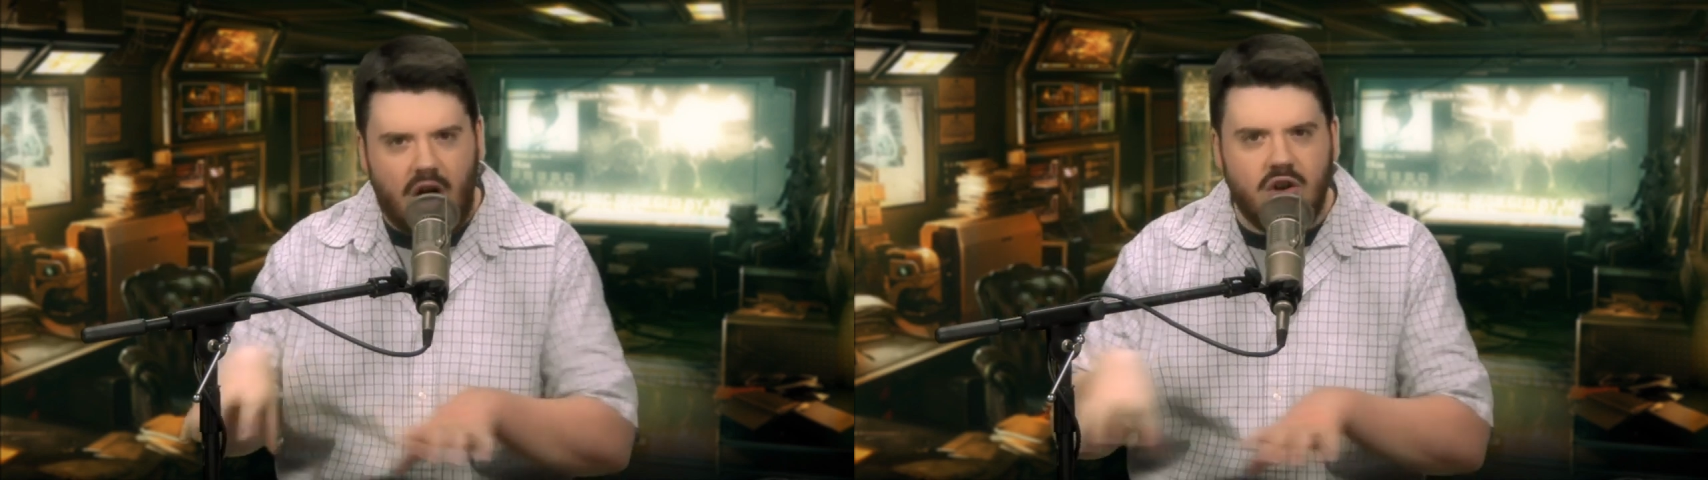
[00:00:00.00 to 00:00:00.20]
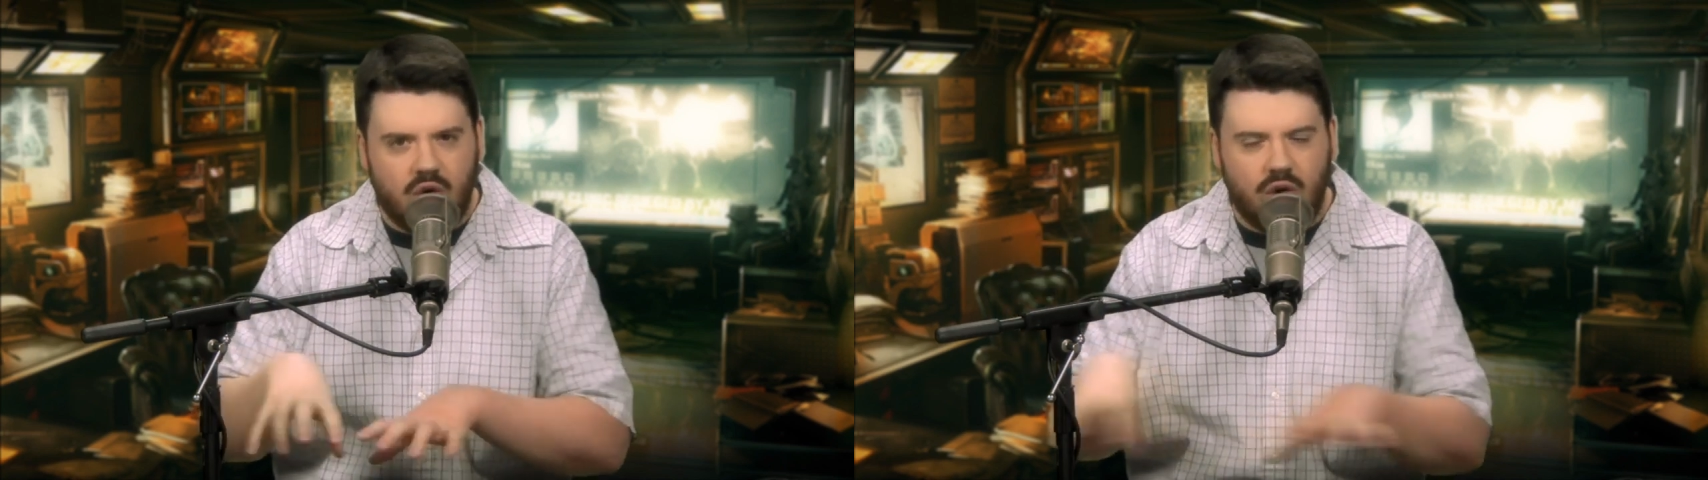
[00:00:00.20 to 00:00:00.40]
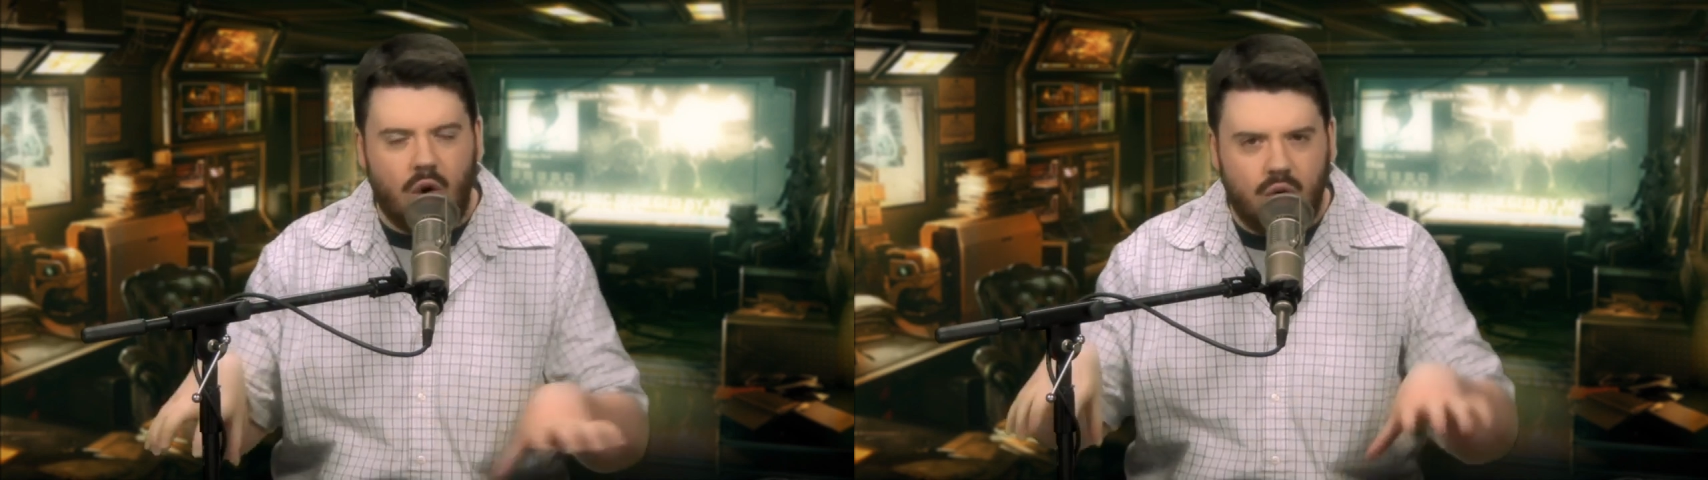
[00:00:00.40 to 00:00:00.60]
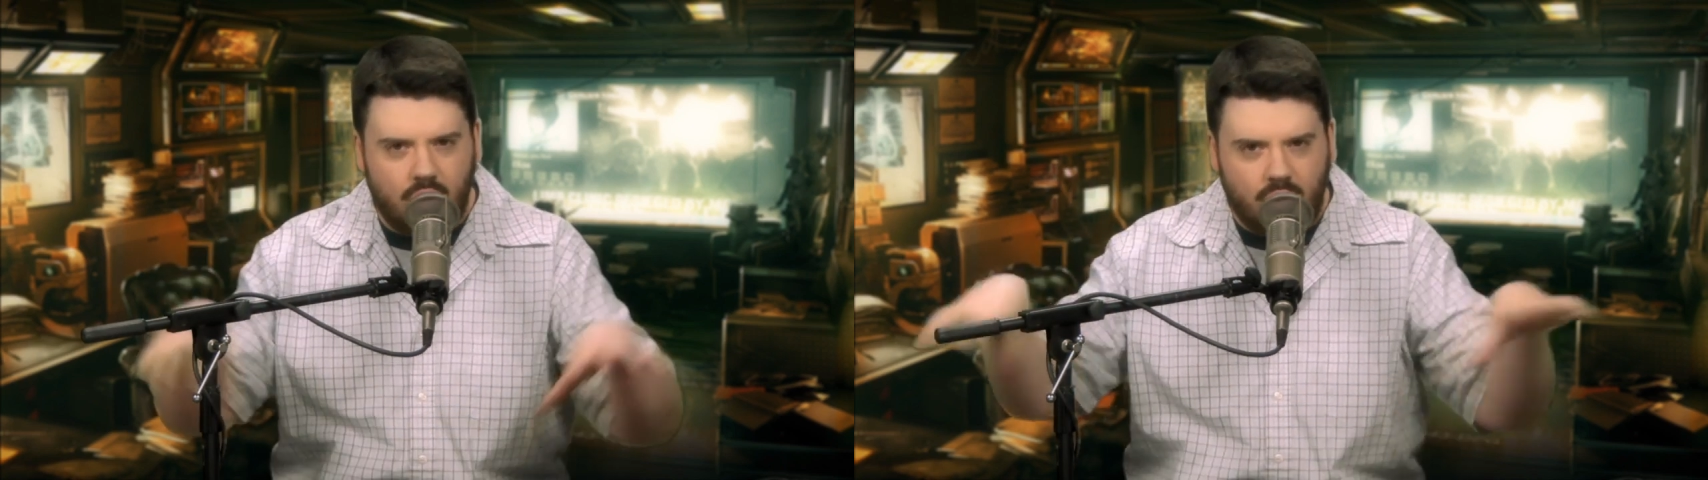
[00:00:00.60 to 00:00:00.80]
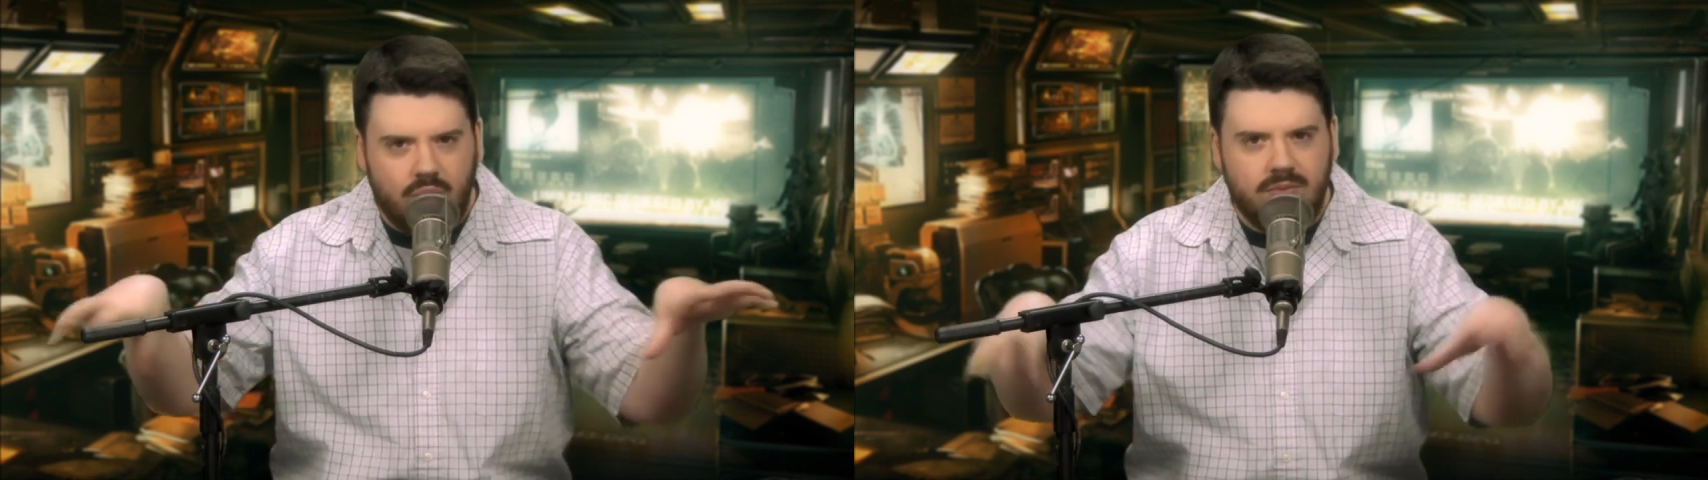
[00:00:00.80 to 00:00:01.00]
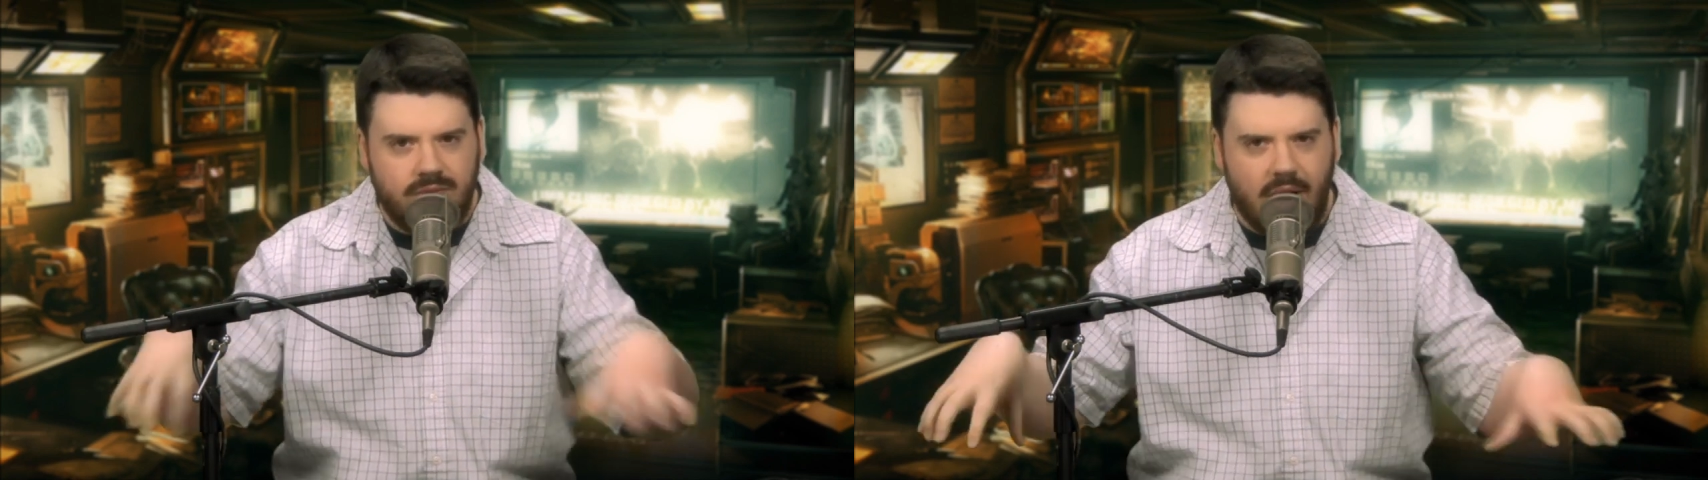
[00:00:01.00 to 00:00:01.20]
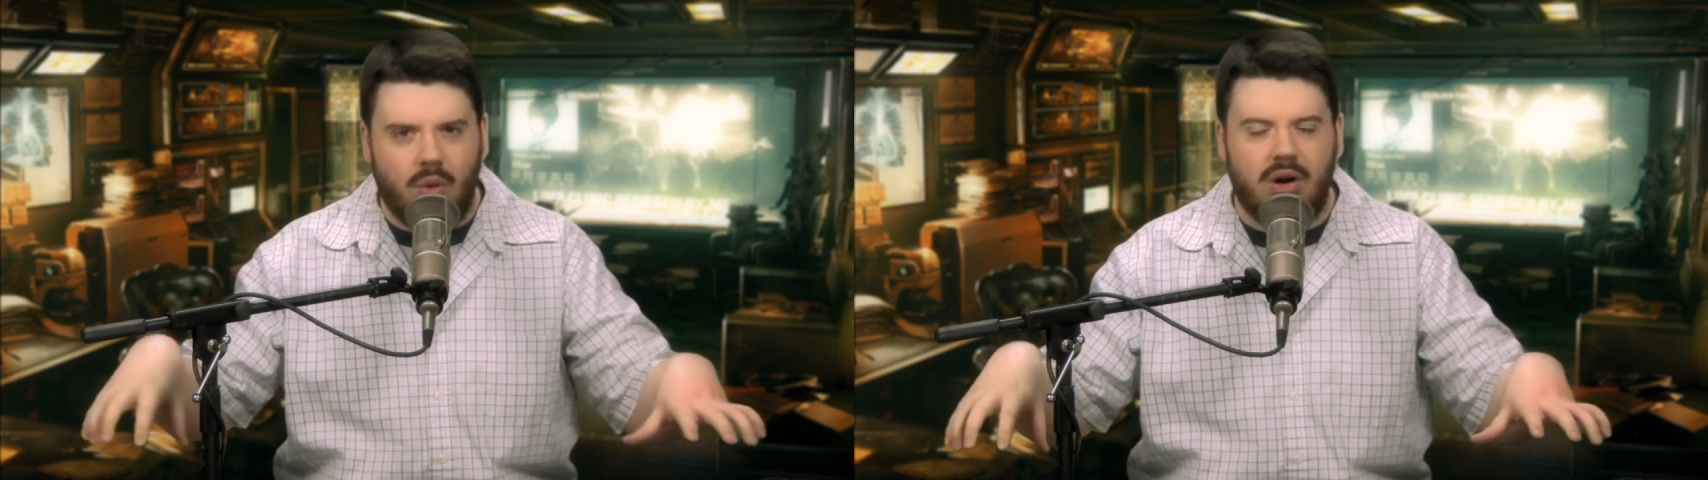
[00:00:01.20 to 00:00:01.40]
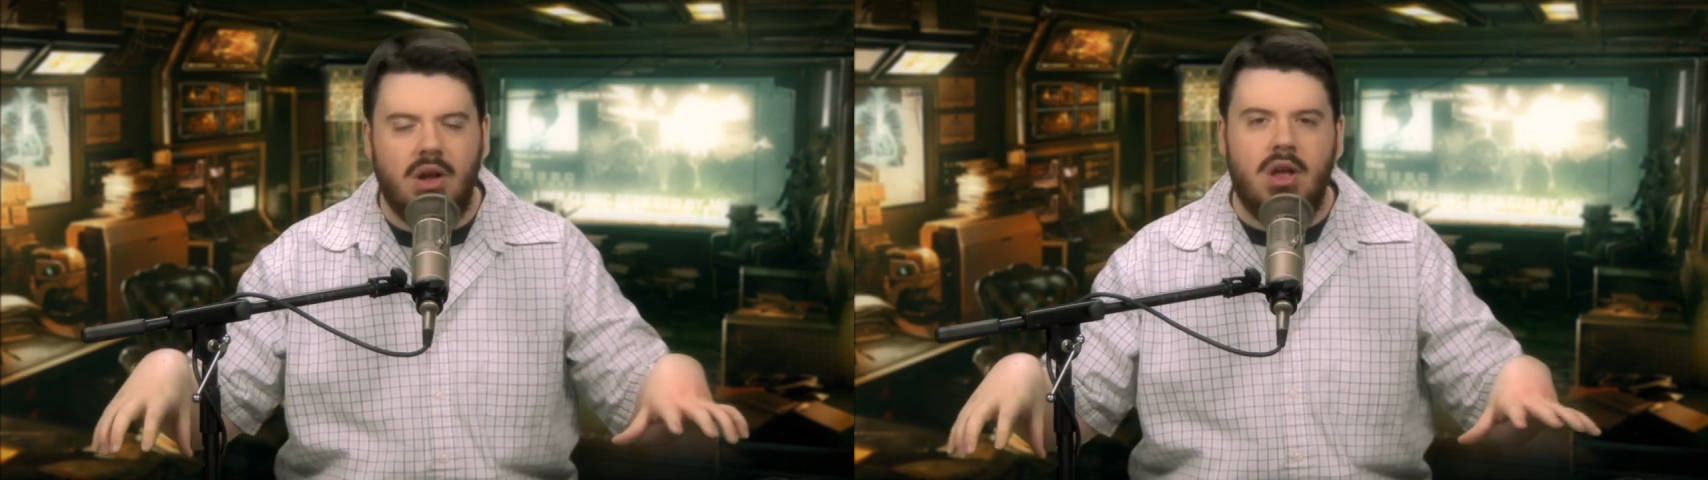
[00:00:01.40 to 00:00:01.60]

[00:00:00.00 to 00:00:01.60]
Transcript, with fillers: on your local network.